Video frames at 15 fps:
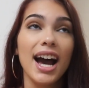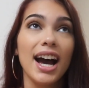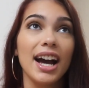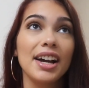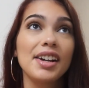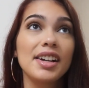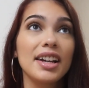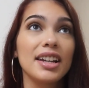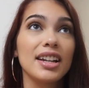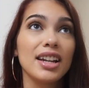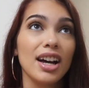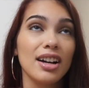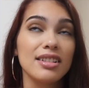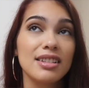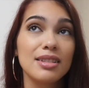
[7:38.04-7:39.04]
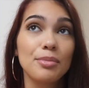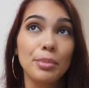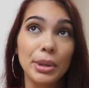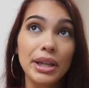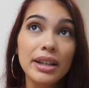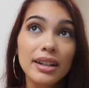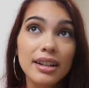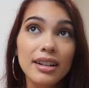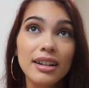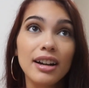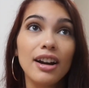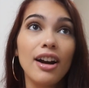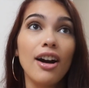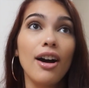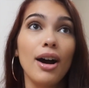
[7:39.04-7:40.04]
I cannot speak
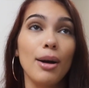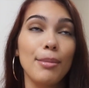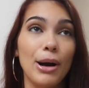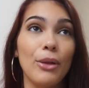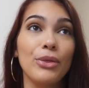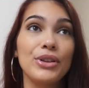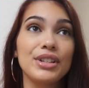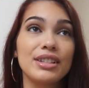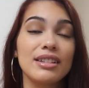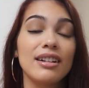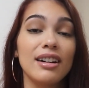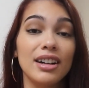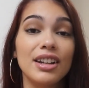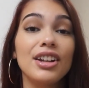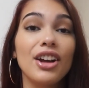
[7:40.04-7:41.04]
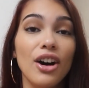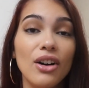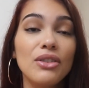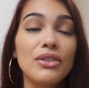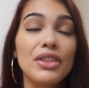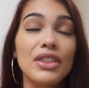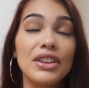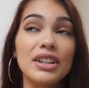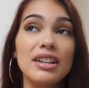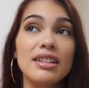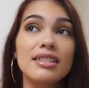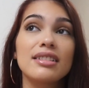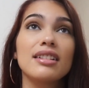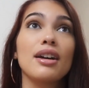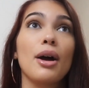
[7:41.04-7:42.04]
about this enough.
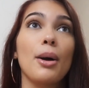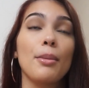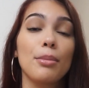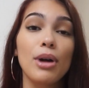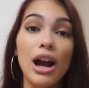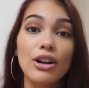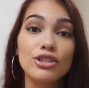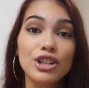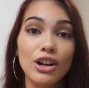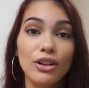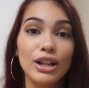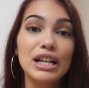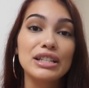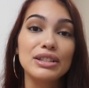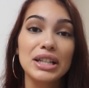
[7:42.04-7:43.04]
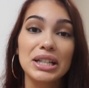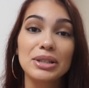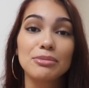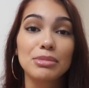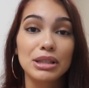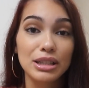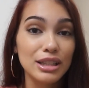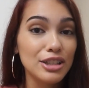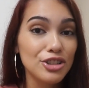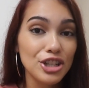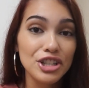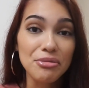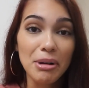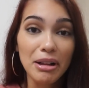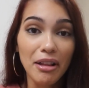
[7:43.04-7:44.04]
This brow gel has like completely
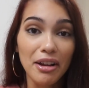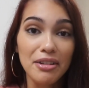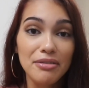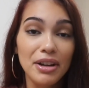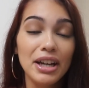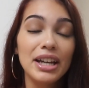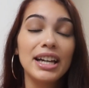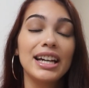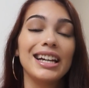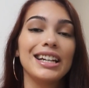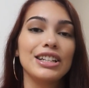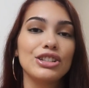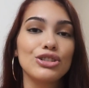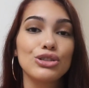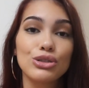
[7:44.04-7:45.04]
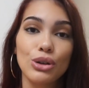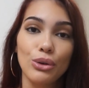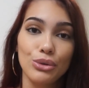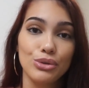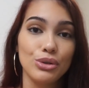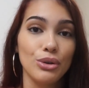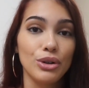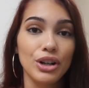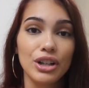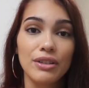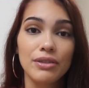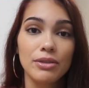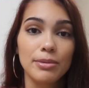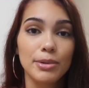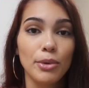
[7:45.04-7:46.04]
changed my life. It is so, so good.
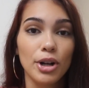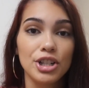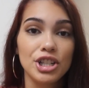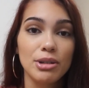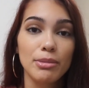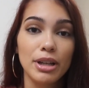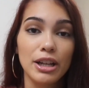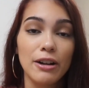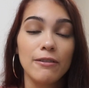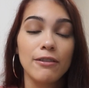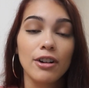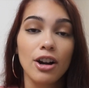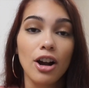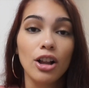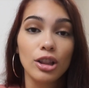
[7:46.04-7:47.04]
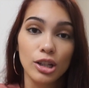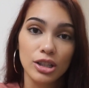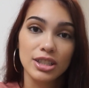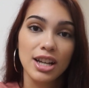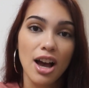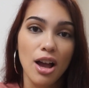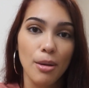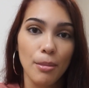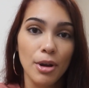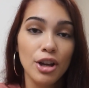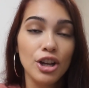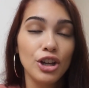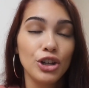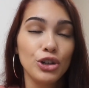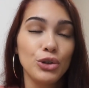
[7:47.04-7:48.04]
If you've been watching me for a long time,
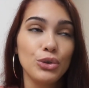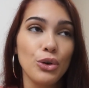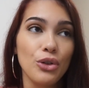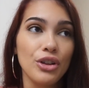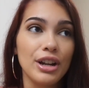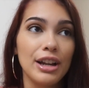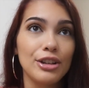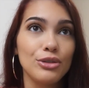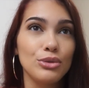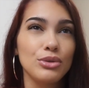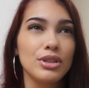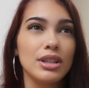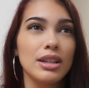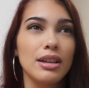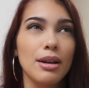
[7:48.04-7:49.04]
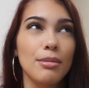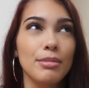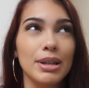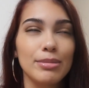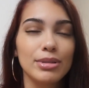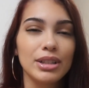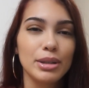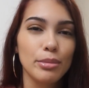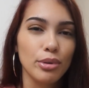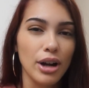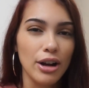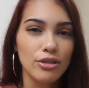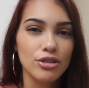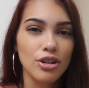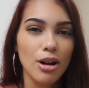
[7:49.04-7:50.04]
you know that I use the Maybelline
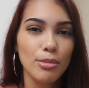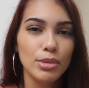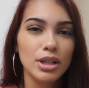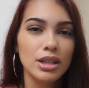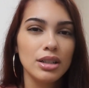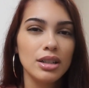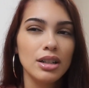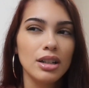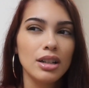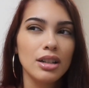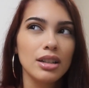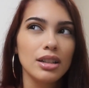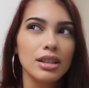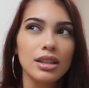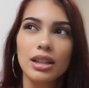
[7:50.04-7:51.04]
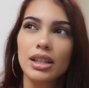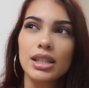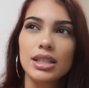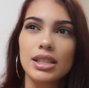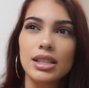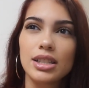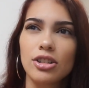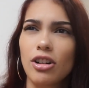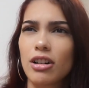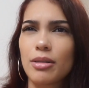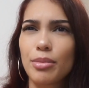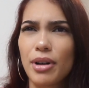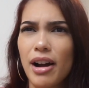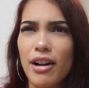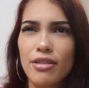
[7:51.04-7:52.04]
Brow Drama in like dark
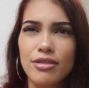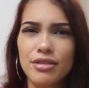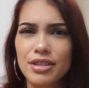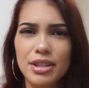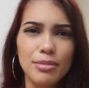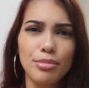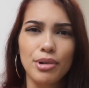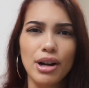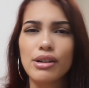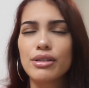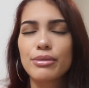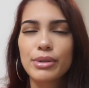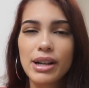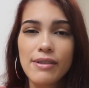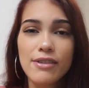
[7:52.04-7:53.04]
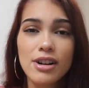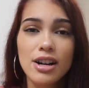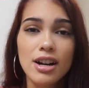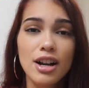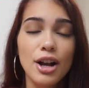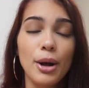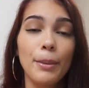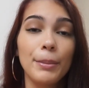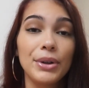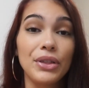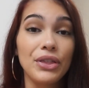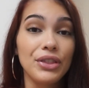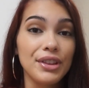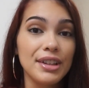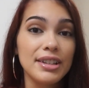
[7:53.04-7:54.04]
brown or deep brown or whatever, but
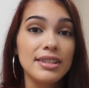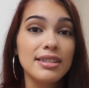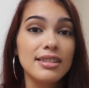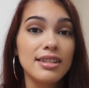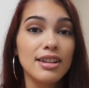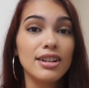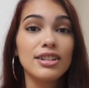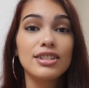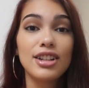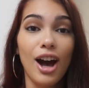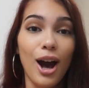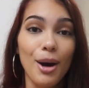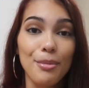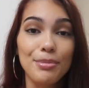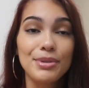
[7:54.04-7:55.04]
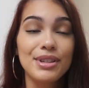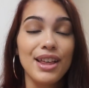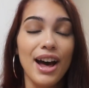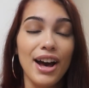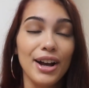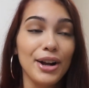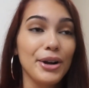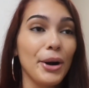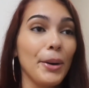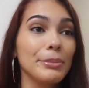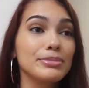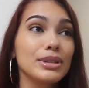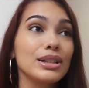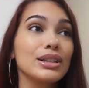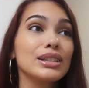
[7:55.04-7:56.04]
this tops that
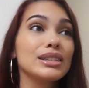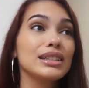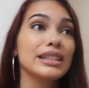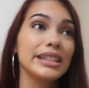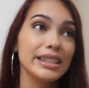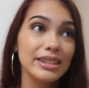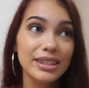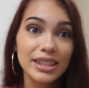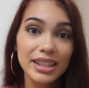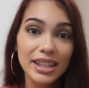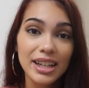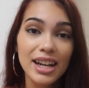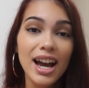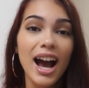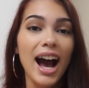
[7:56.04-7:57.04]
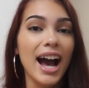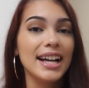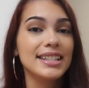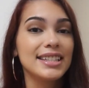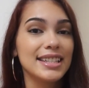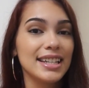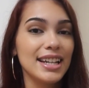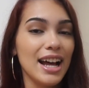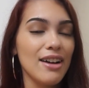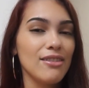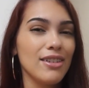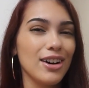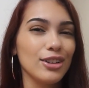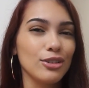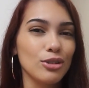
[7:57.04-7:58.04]
completely. I did
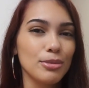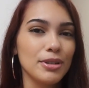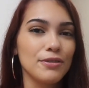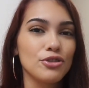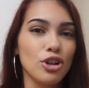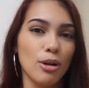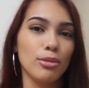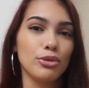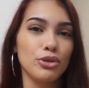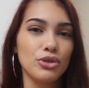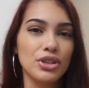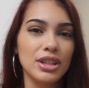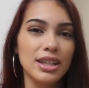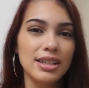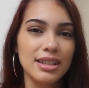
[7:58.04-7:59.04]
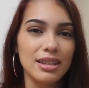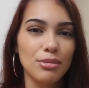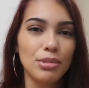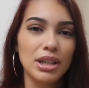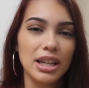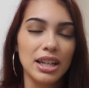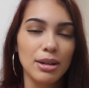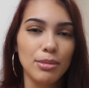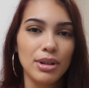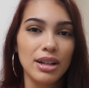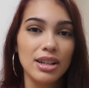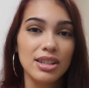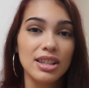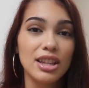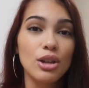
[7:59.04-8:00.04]
have a little bit of trouble using this in the beginning
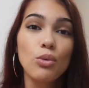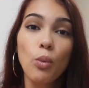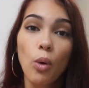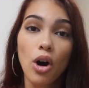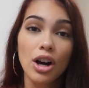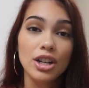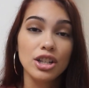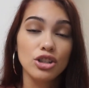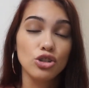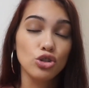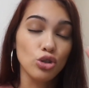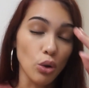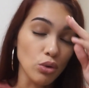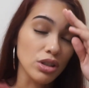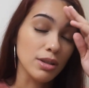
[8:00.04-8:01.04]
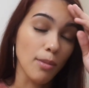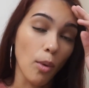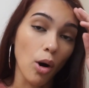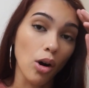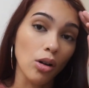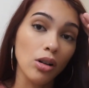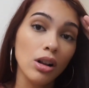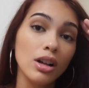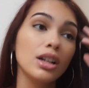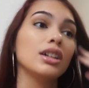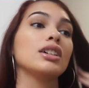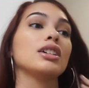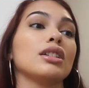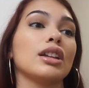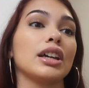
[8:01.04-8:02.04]
because the wand is so small,
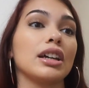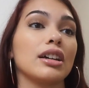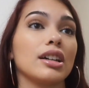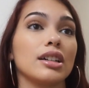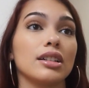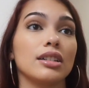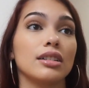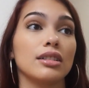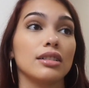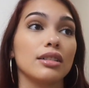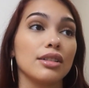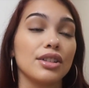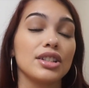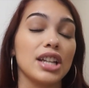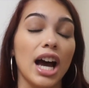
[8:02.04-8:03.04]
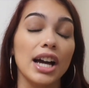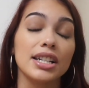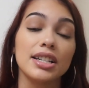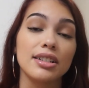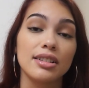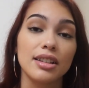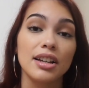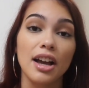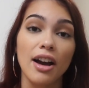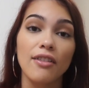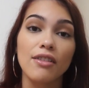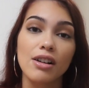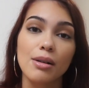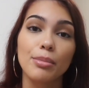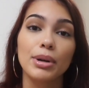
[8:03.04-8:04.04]
like the tiniest thing
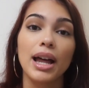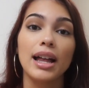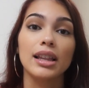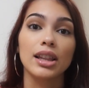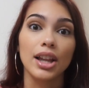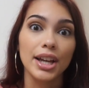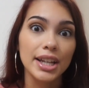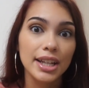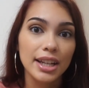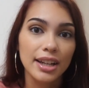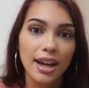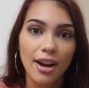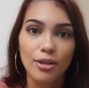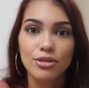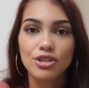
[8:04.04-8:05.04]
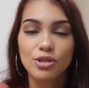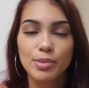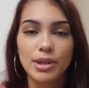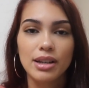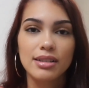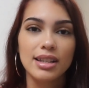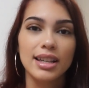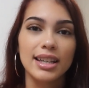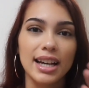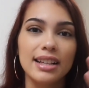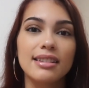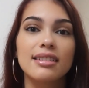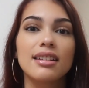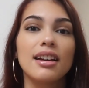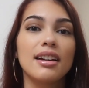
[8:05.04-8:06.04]
ever, but I like it now just because it
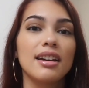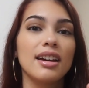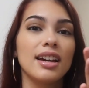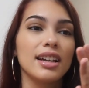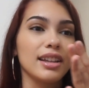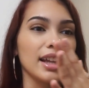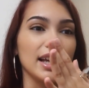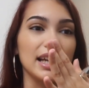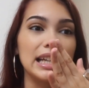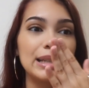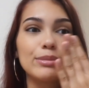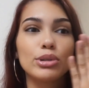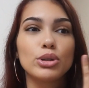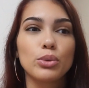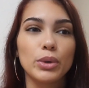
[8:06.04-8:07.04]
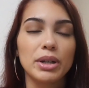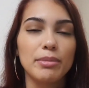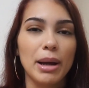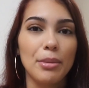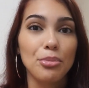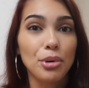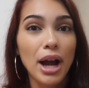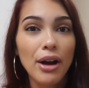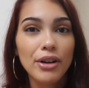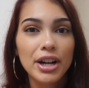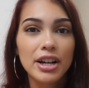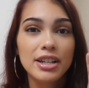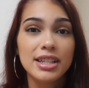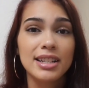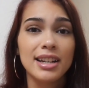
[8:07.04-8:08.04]
gets like in between my brow
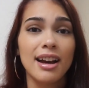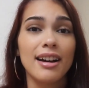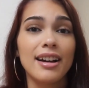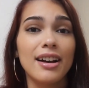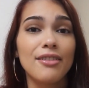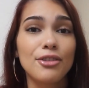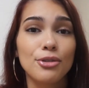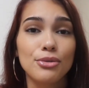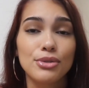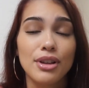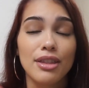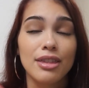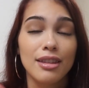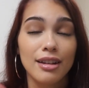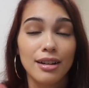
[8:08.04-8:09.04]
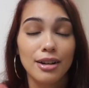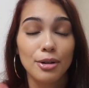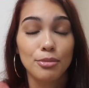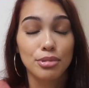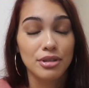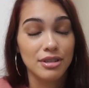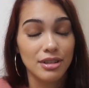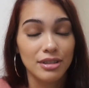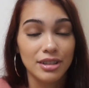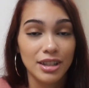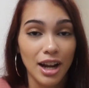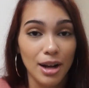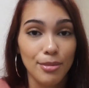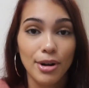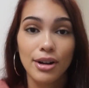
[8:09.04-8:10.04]
hairs, and I have those thick Brazilian
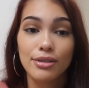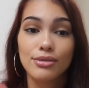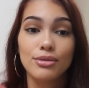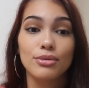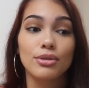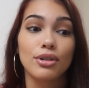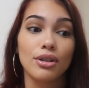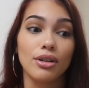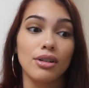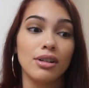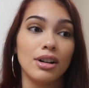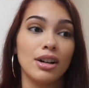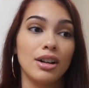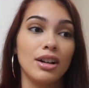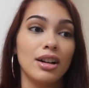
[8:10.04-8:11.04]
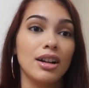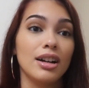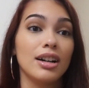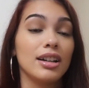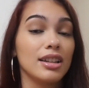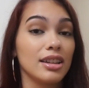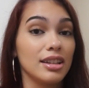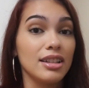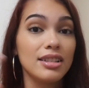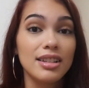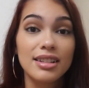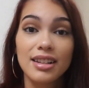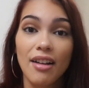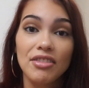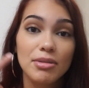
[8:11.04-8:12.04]
eyebrows, so girl, these
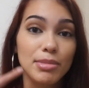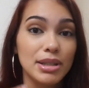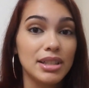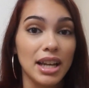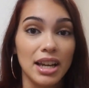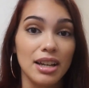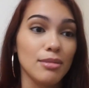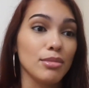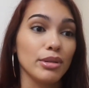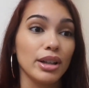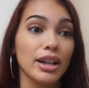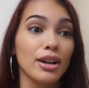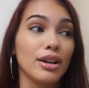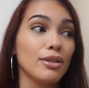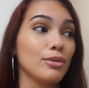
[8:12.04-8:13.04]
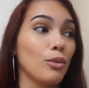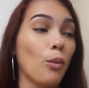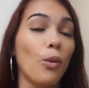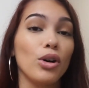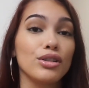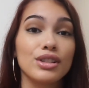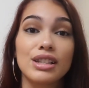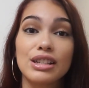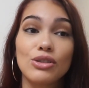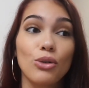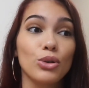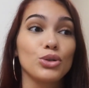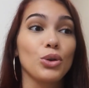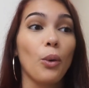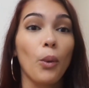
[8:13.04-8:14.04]
things have to be tamed like once
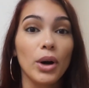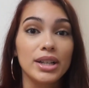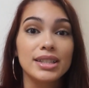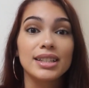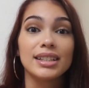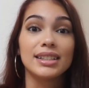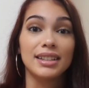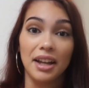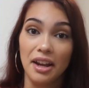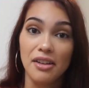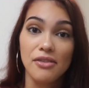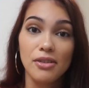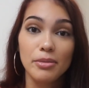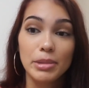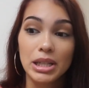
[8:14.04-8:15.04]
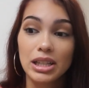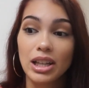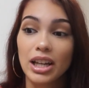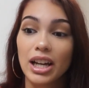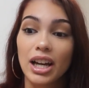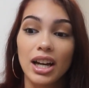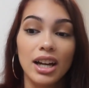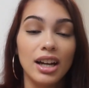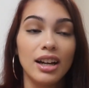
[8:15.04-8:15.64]
or twice a day for me. Like,